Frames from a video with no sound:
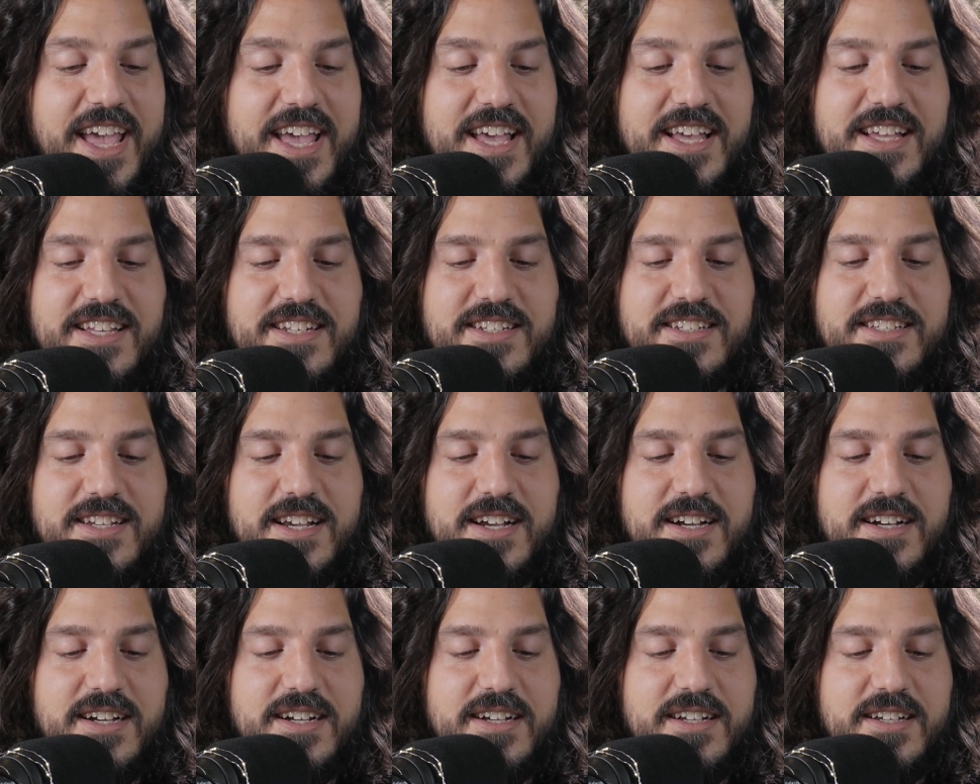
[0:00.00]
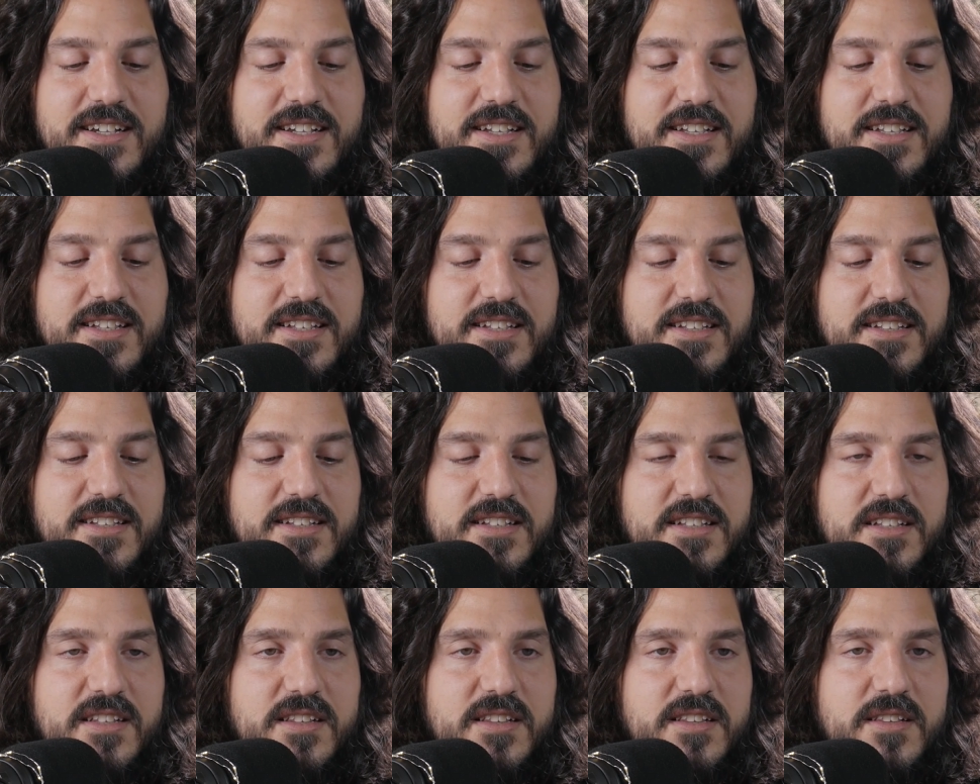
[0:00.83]
And,
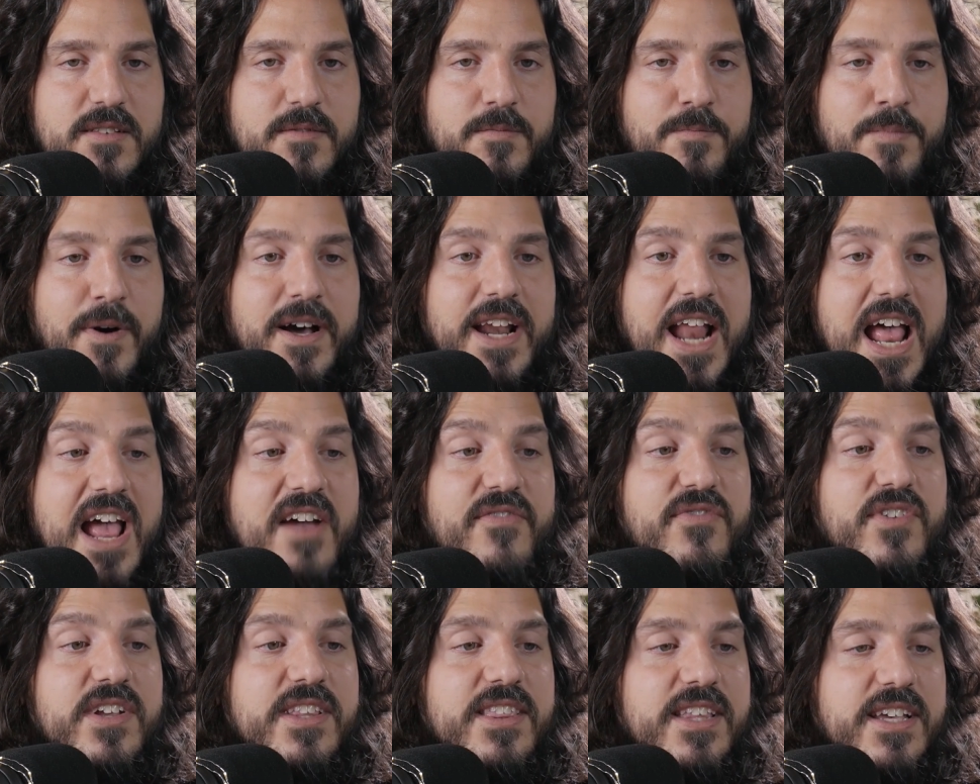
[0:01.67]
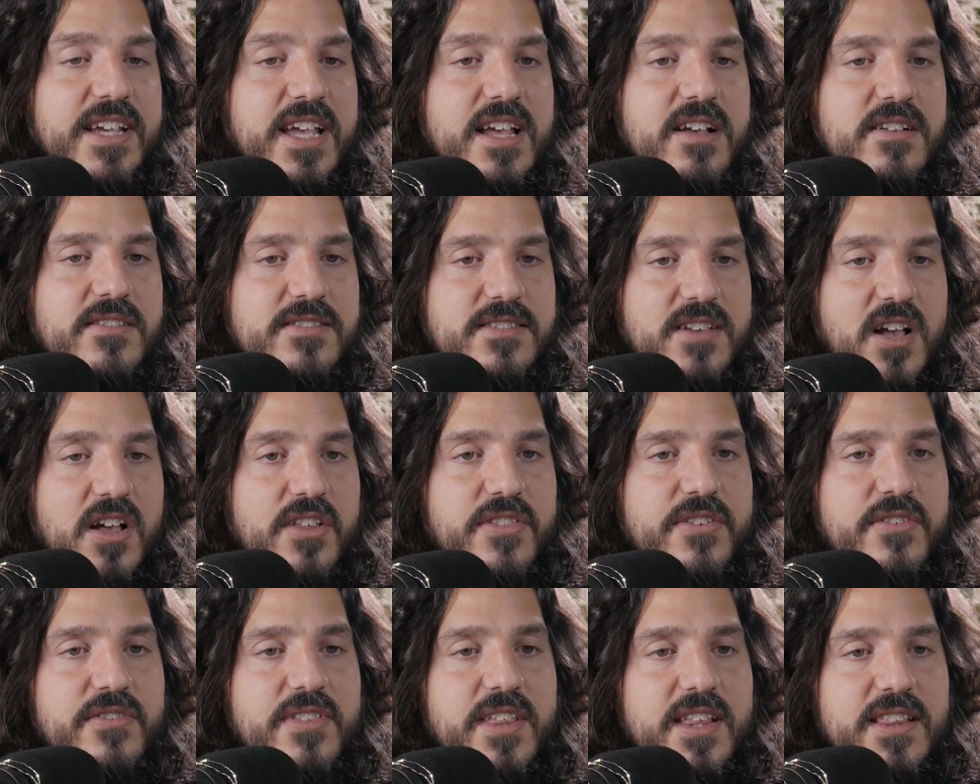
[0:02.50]
but everything else
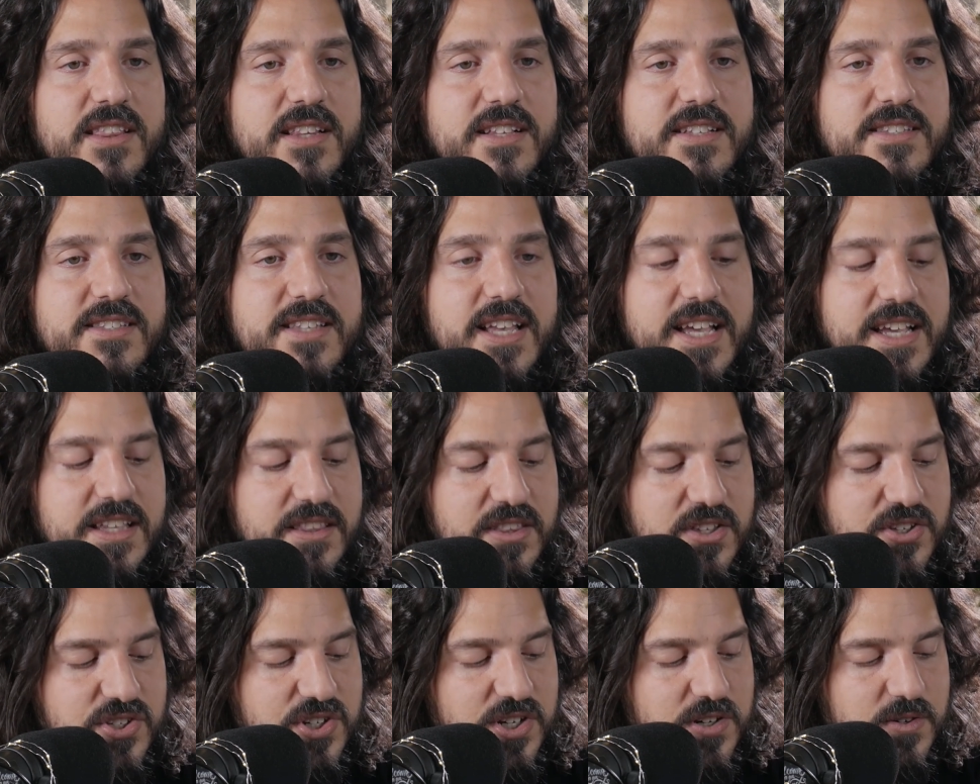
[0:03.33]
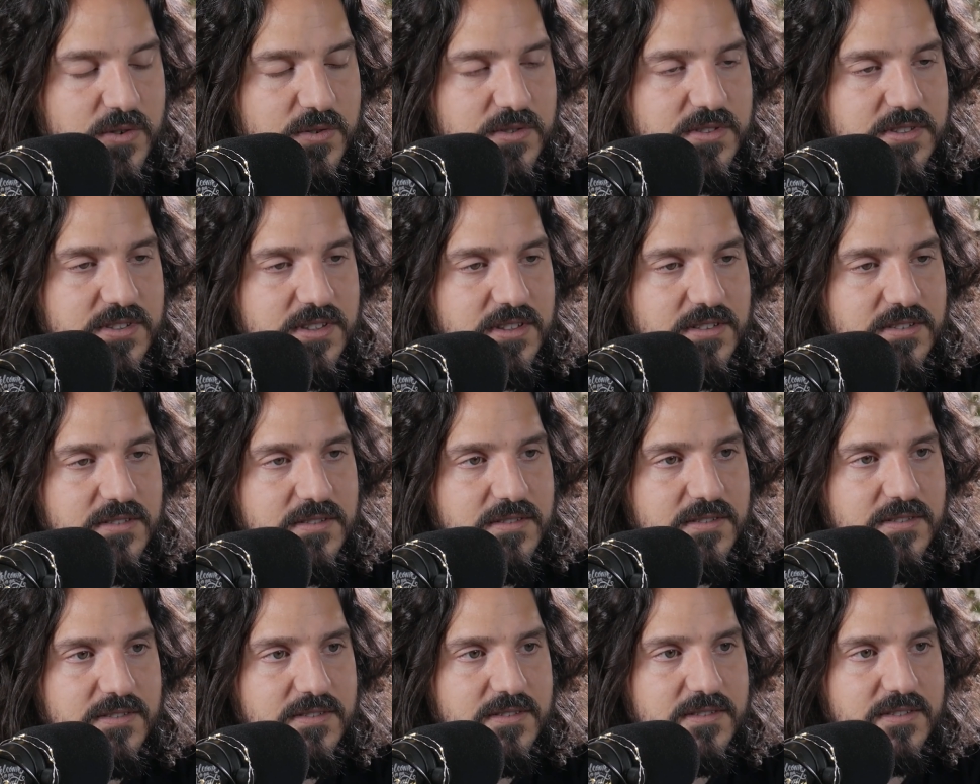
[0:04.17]
other than the saying the jokes and
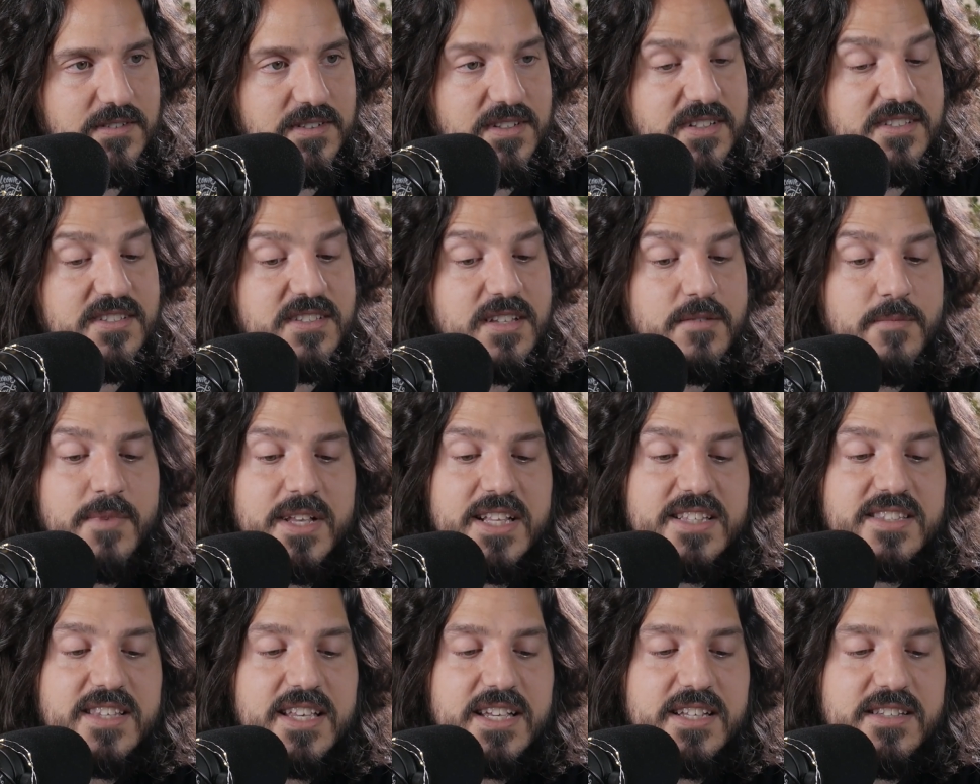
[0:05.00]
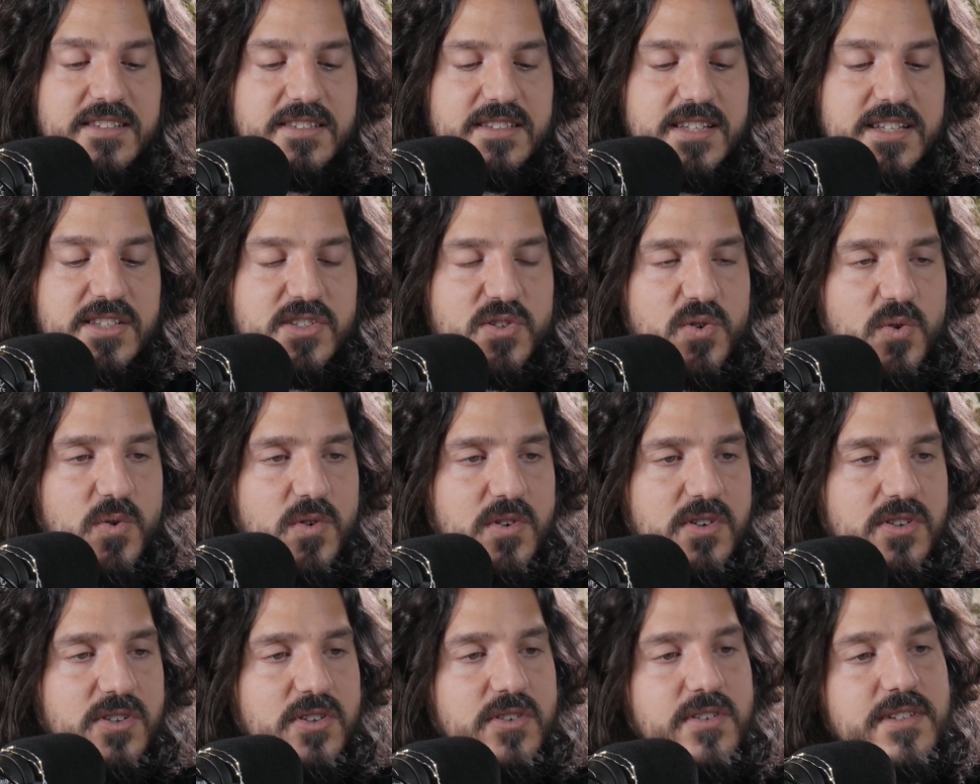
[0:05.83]
cause some, it's like
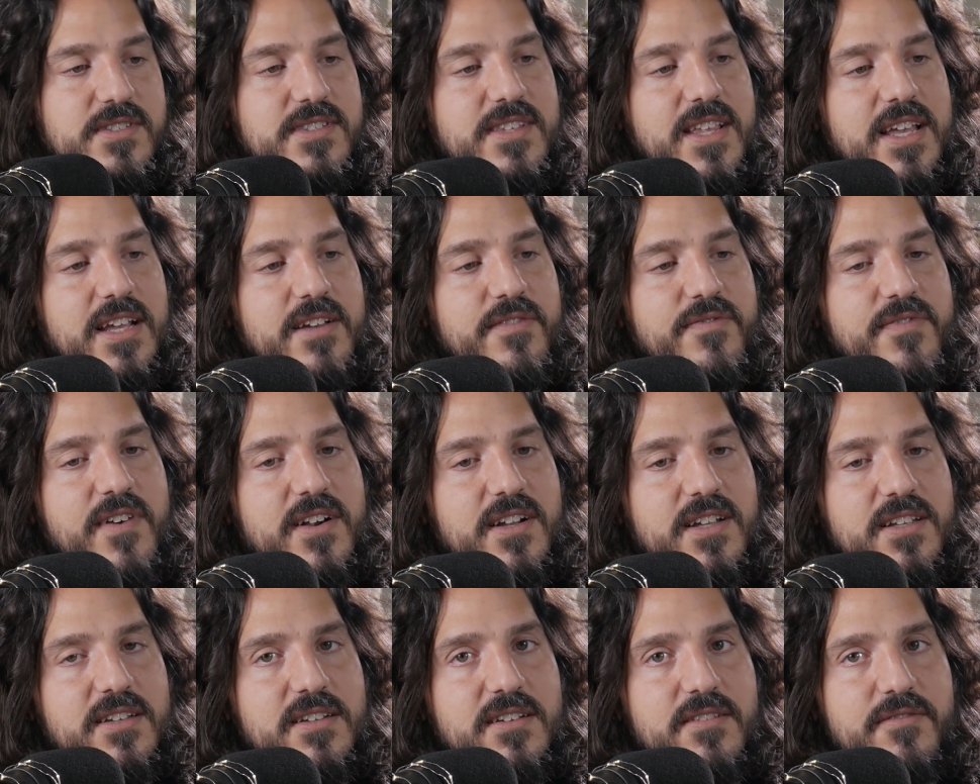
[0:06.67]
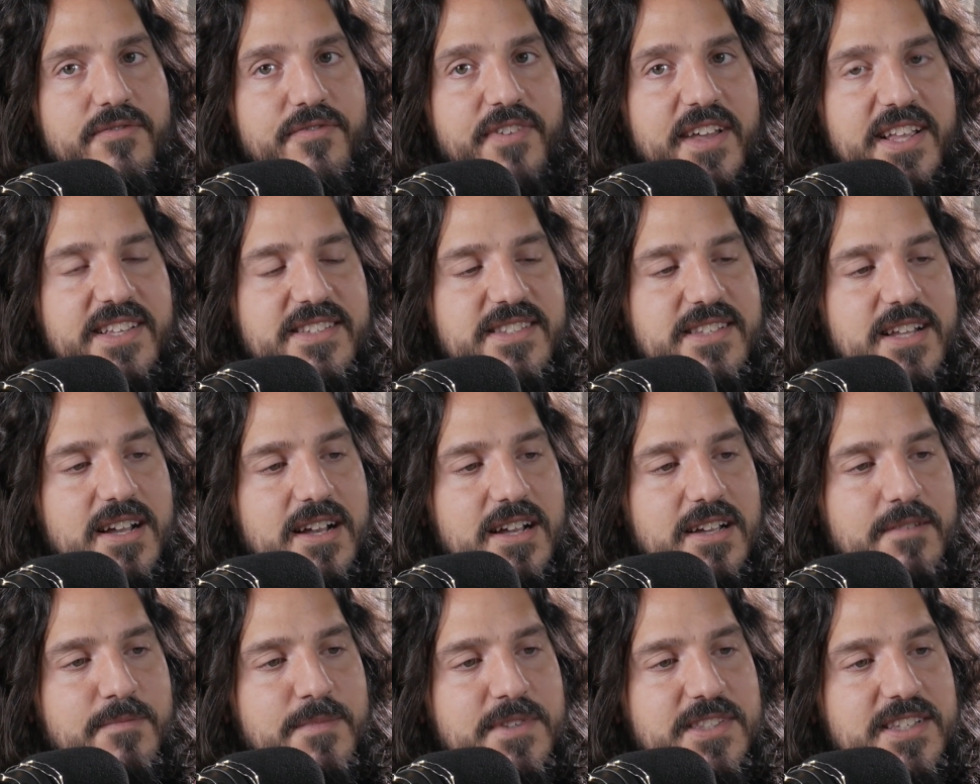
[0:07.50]
Discord or it's like fucking
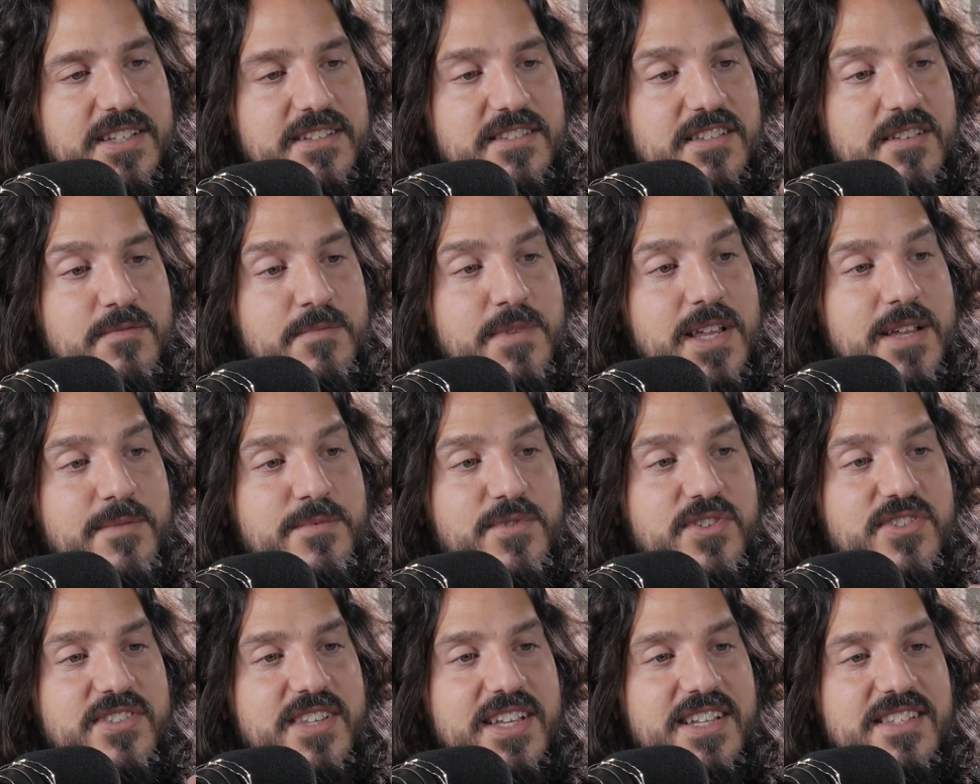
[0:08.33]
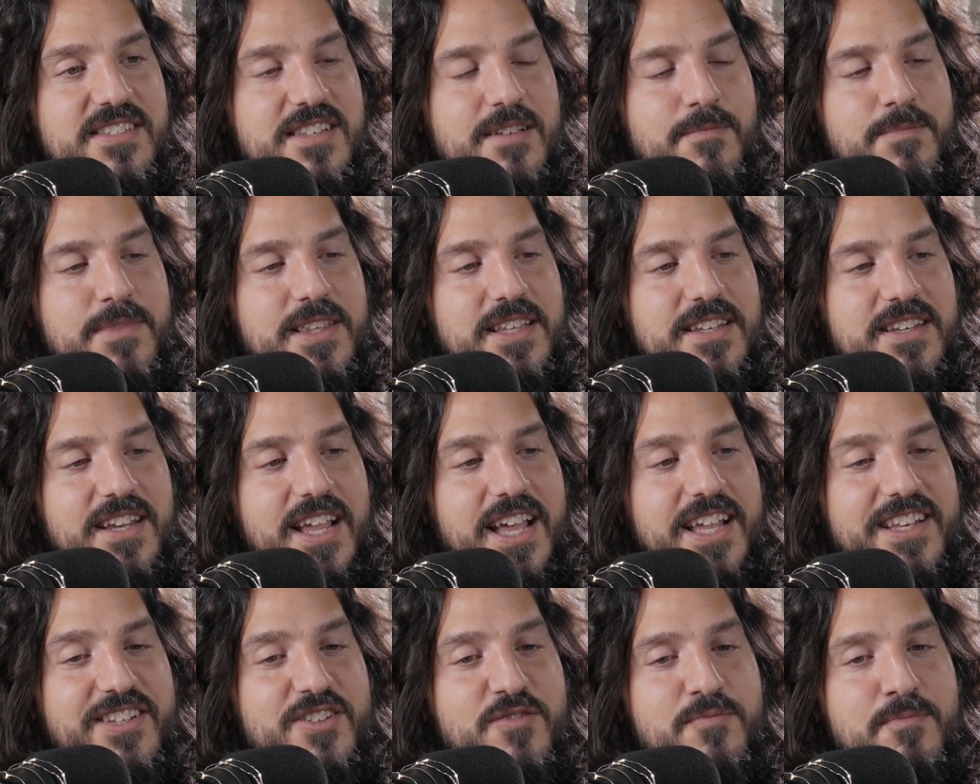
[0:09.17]
FaceTime. It's like sometimes you say something
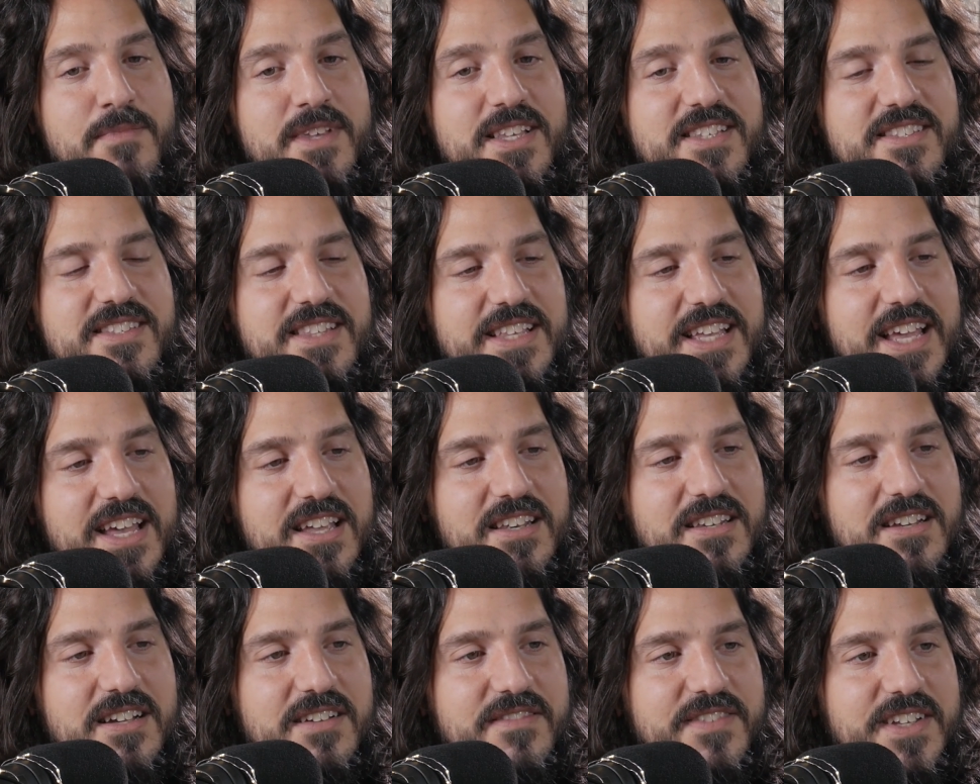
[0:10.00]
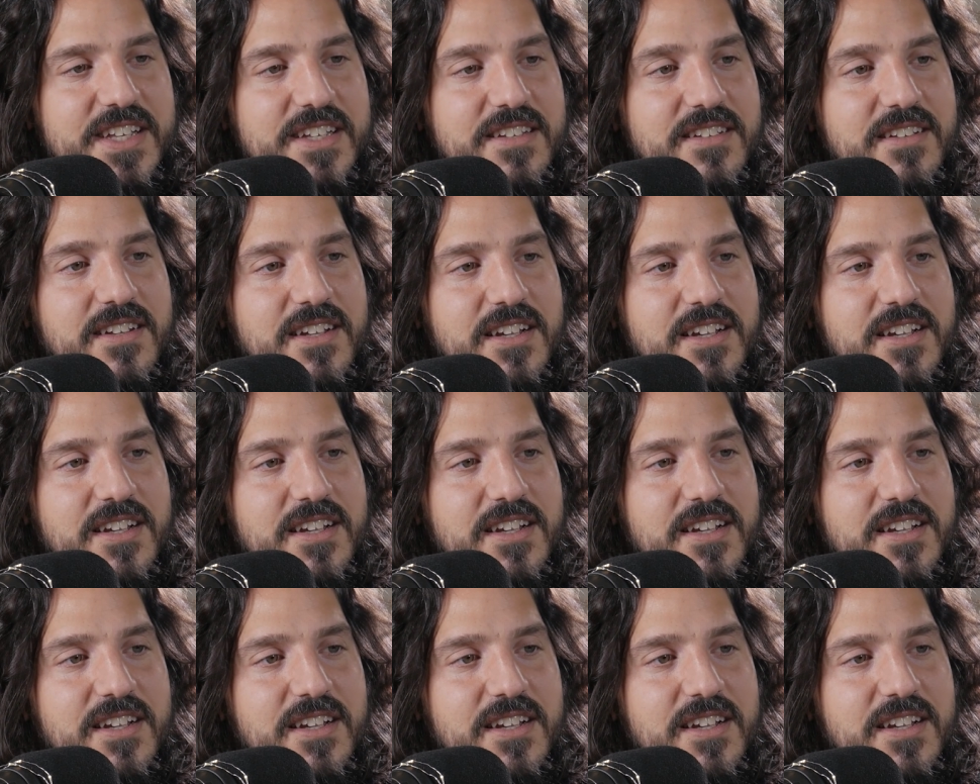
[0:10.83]
and you miss the end of it.